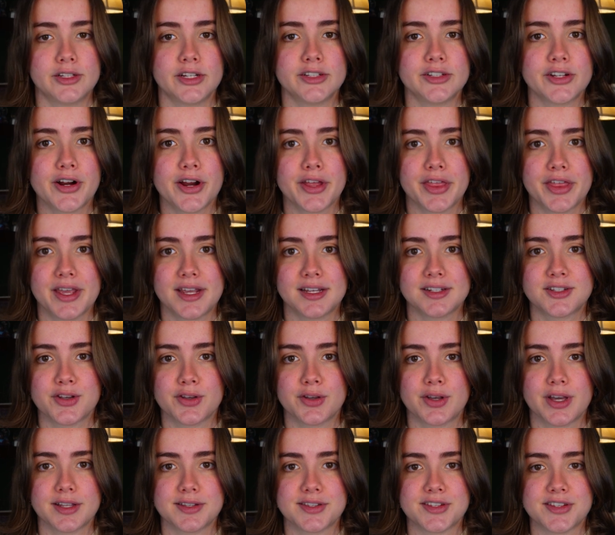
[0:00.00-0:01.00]
Another thing
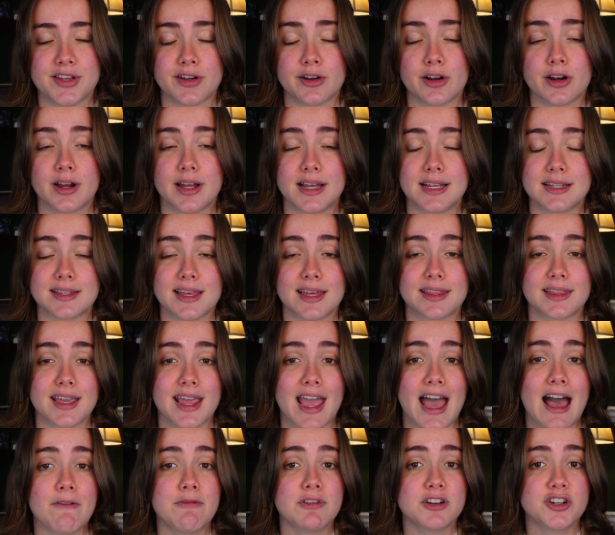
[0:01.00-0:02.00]
to consider is that they
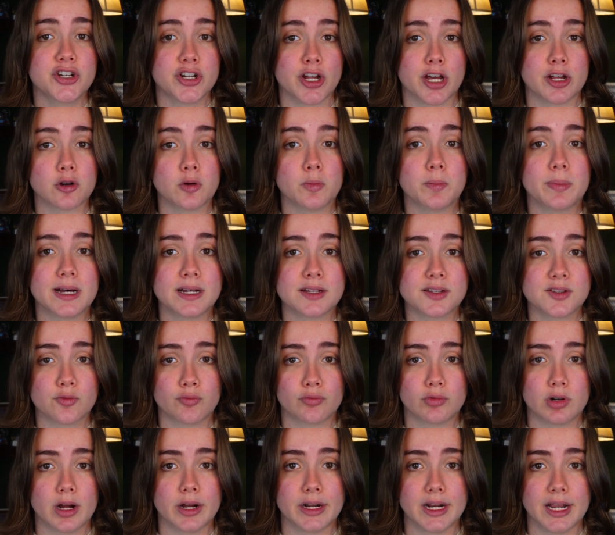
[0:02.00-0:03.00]
have a shuttle bus
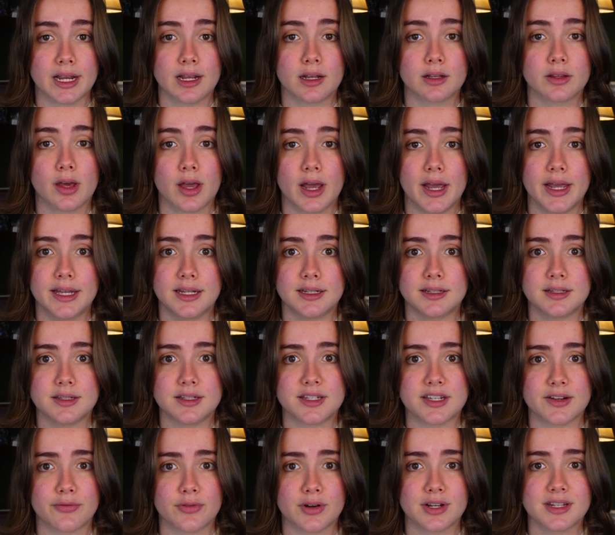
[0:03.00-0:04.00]
running
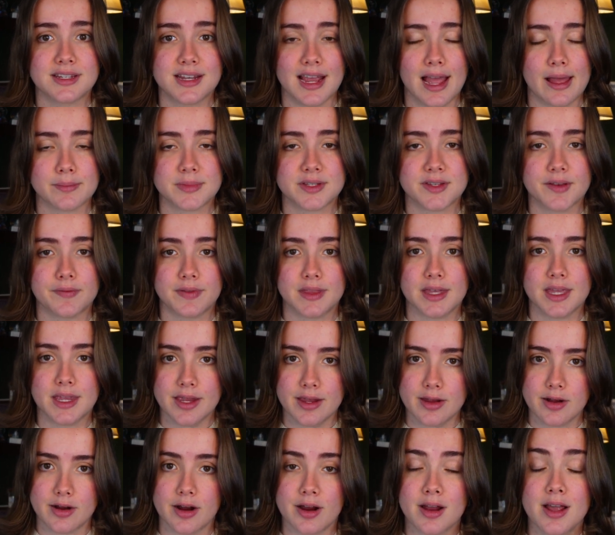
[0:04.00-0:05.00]
in different times of the
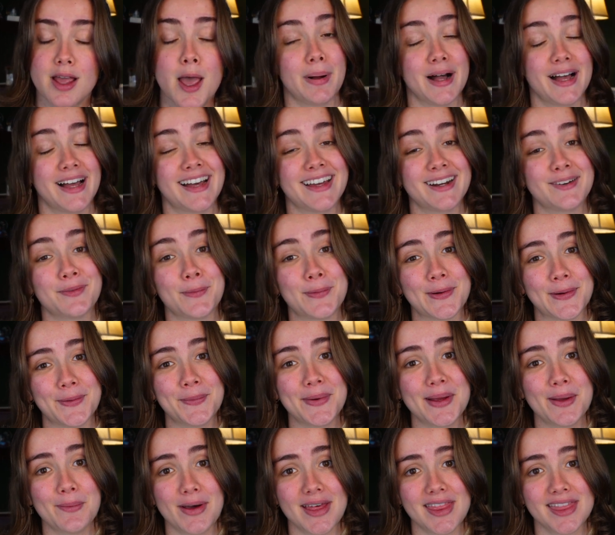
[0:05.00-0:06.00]
year, but
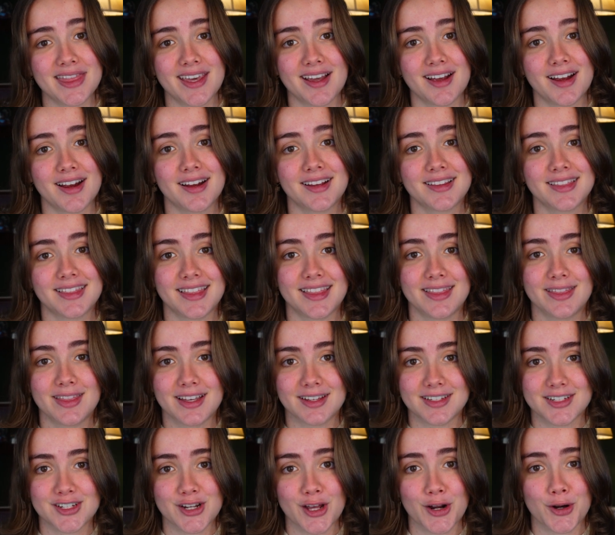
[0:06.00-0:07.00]
when we went there,
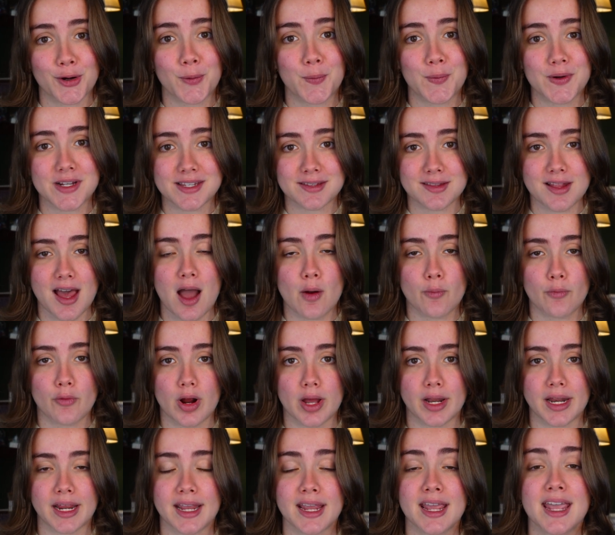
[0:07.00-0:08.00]
the shuttle was not
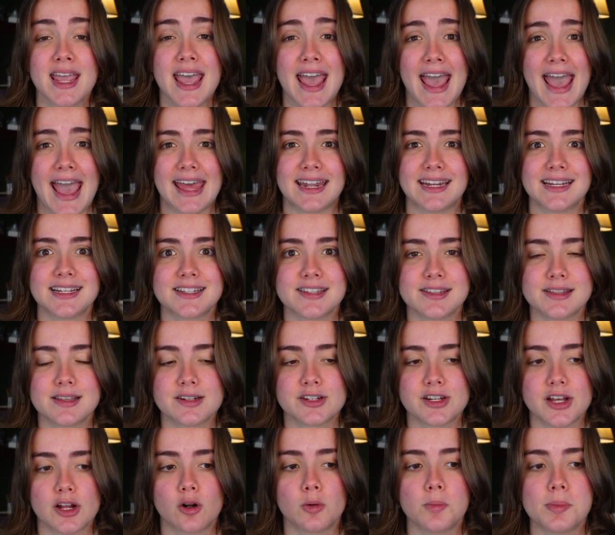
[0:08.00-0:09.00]
running, and it's the
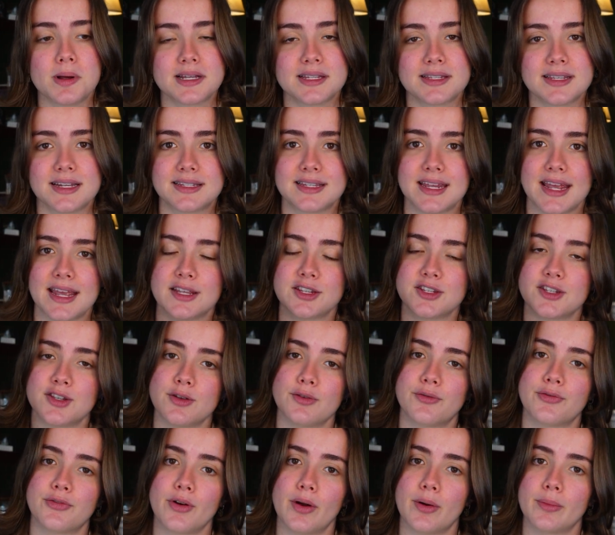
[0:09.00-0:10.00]
shuttle bus that takes
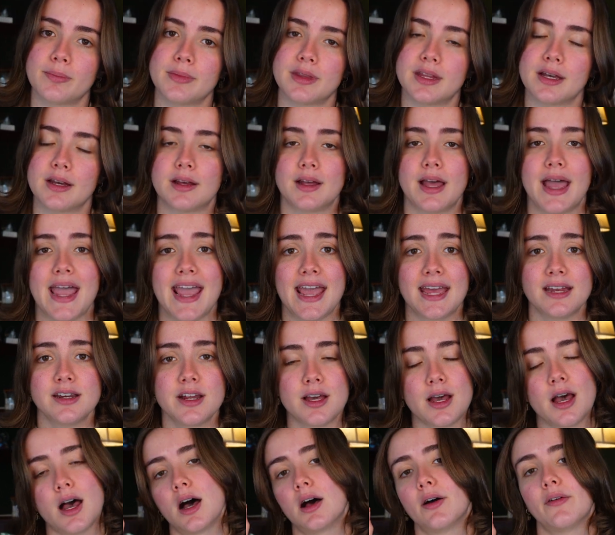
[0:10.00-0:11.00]
you from the
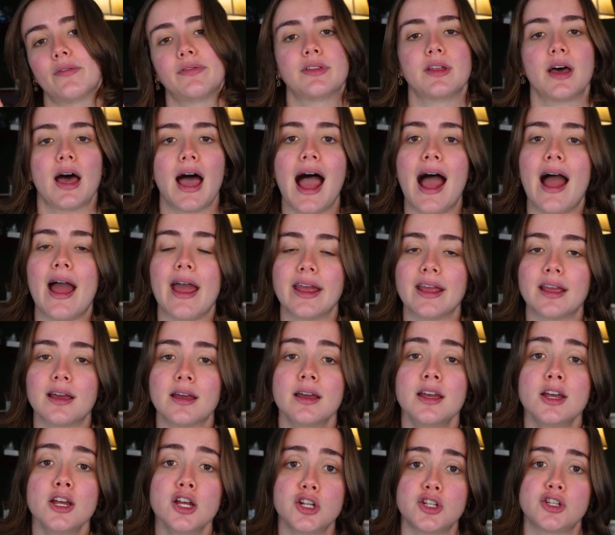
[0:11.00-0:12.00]
end of the hike
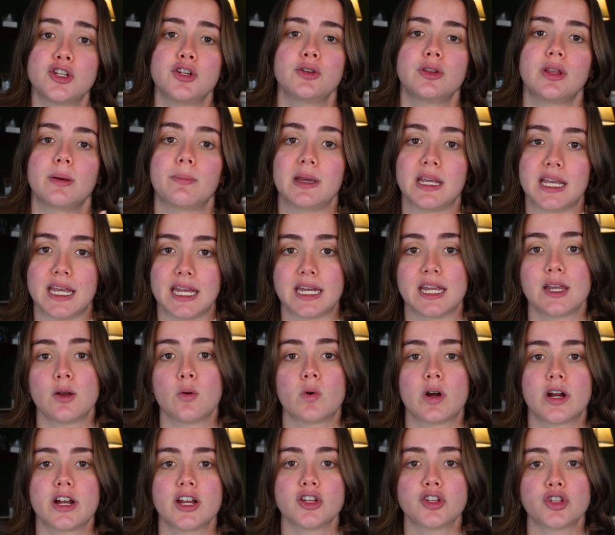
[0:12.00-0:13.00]
to the beginning
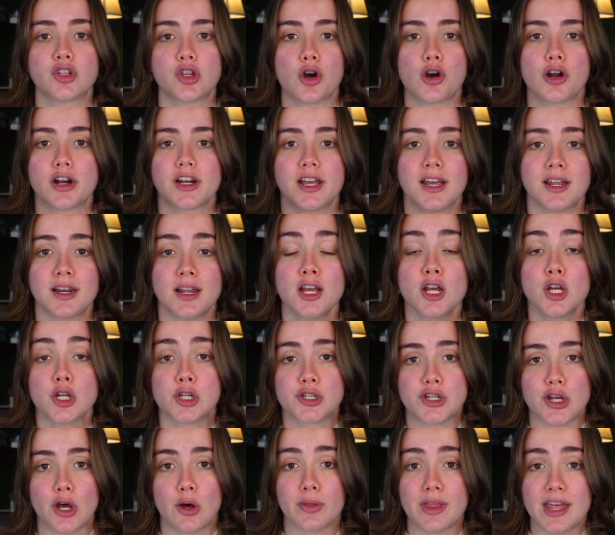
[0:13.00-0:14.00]
where you started.
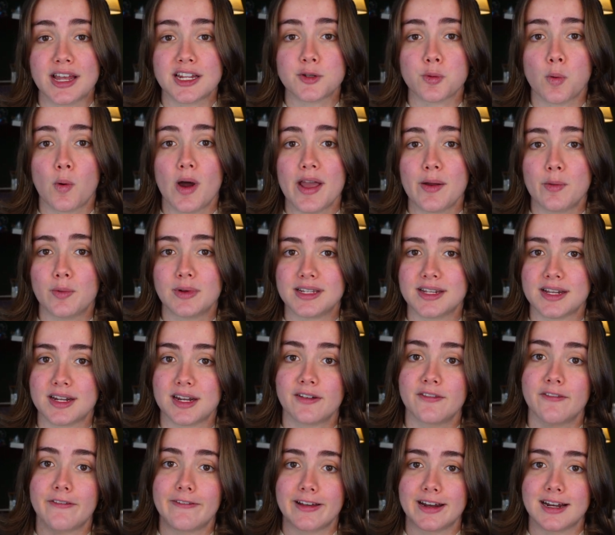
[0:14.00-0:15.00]
So that's why we
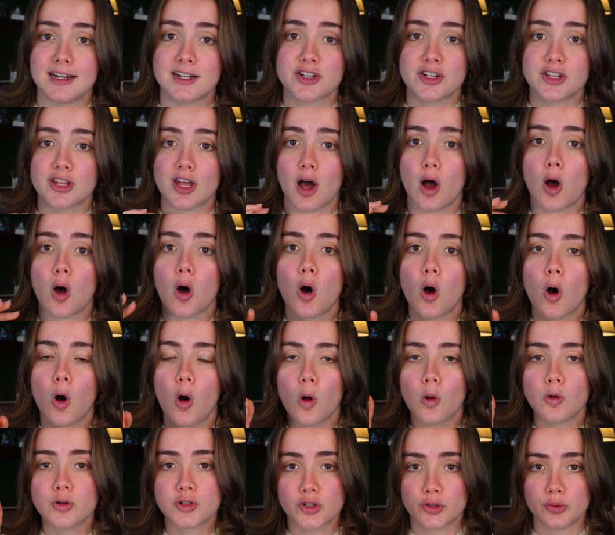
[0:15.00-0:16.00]
didn't finish the
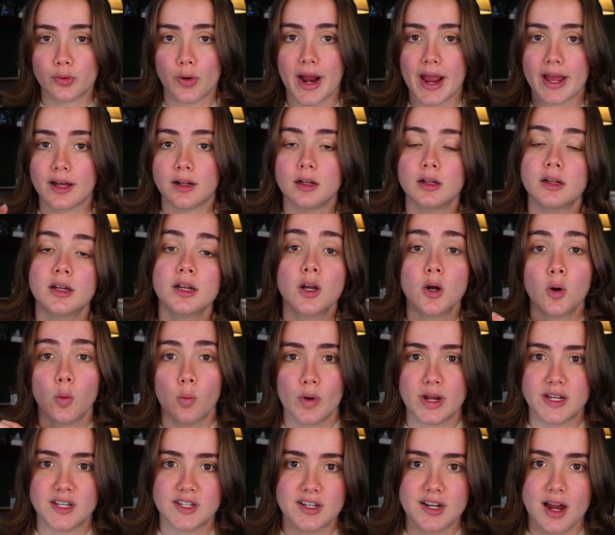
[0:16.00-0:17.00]
whole trail.
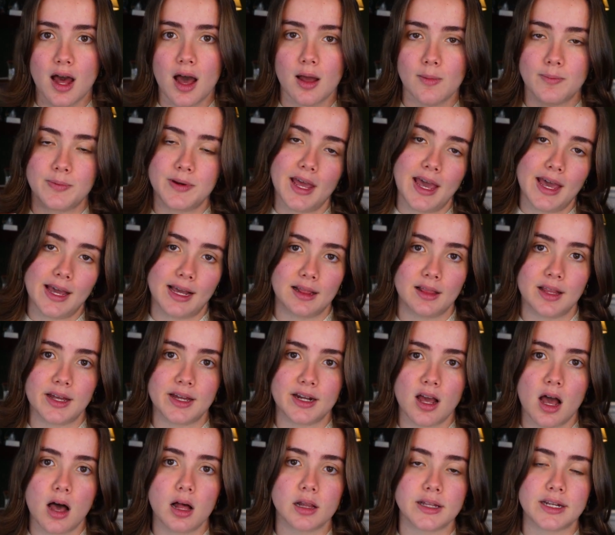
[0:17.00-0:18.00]
We stopped at
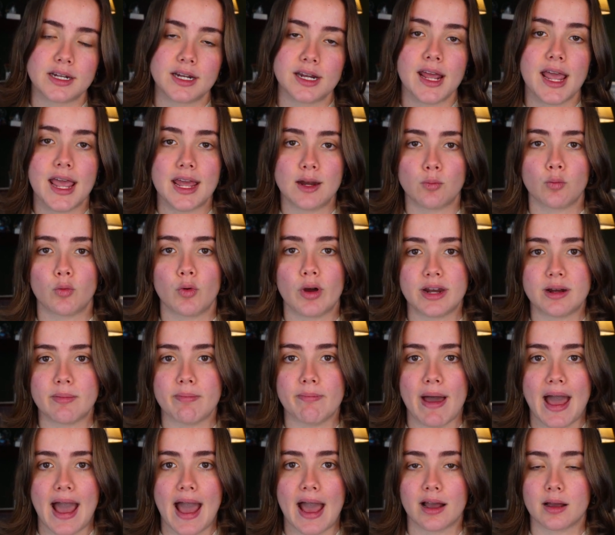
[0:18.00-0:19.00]
Glen Aulin and
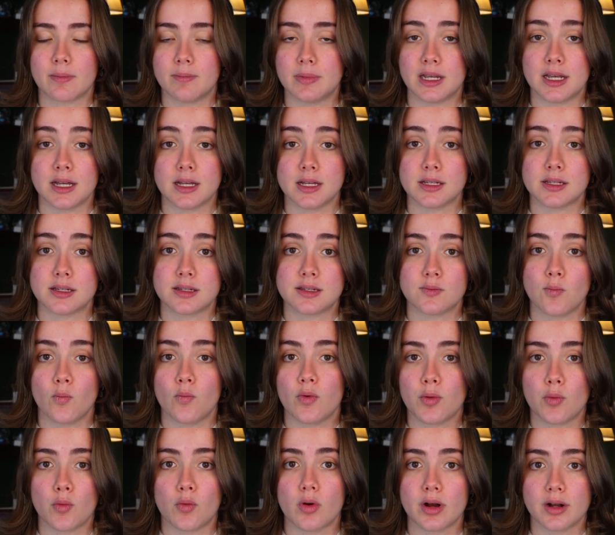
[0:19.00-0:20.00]
went back because
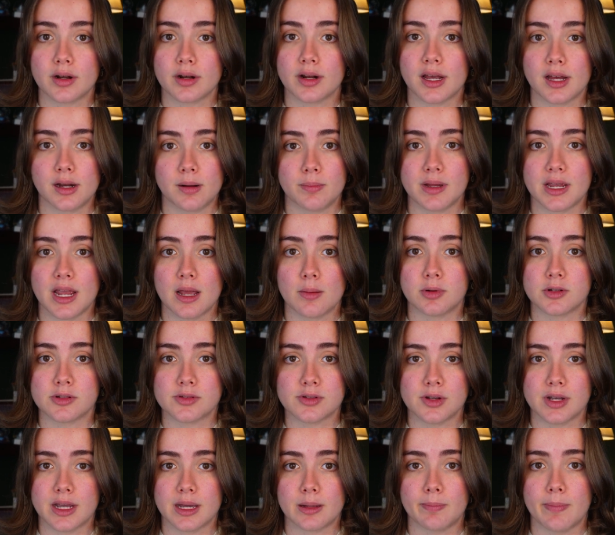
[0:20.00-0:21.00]
we weren't gonna be able
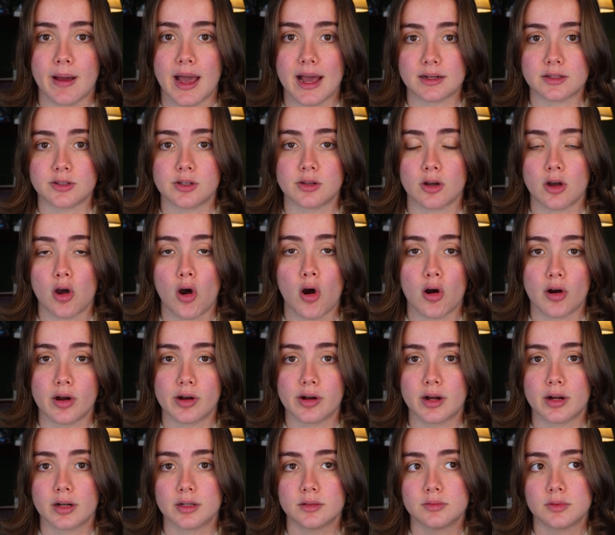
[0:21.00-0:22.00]
to get back to the
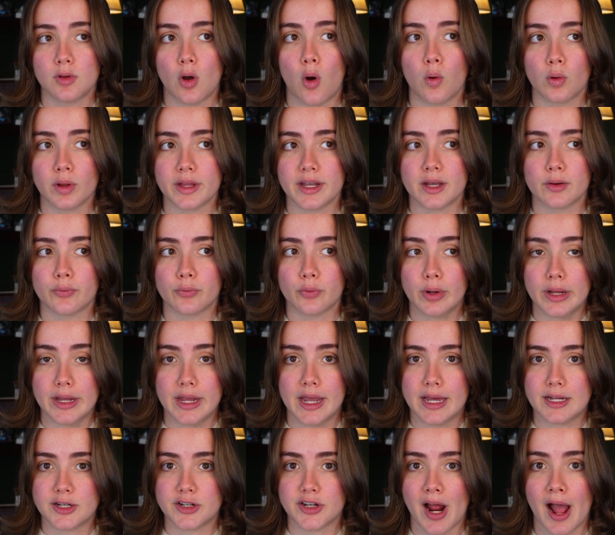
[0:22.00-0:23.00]
car only if we
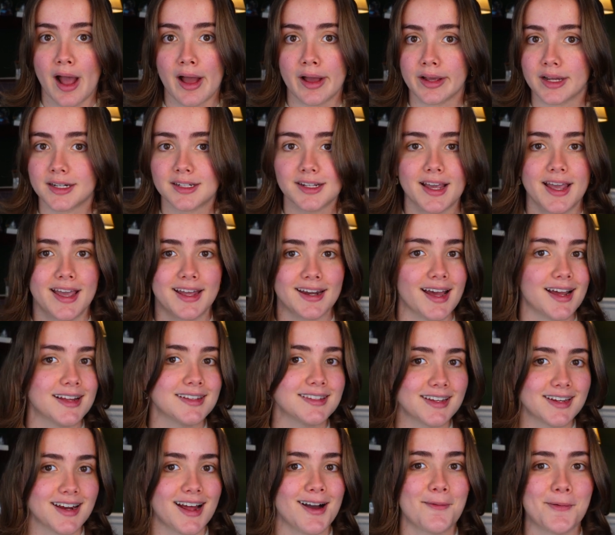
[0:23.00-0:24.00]
hitchhiked, and I
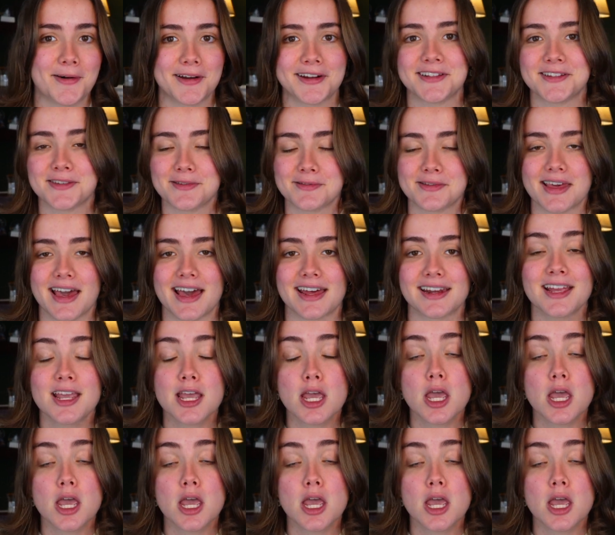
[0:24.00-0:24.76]
did not want to do that.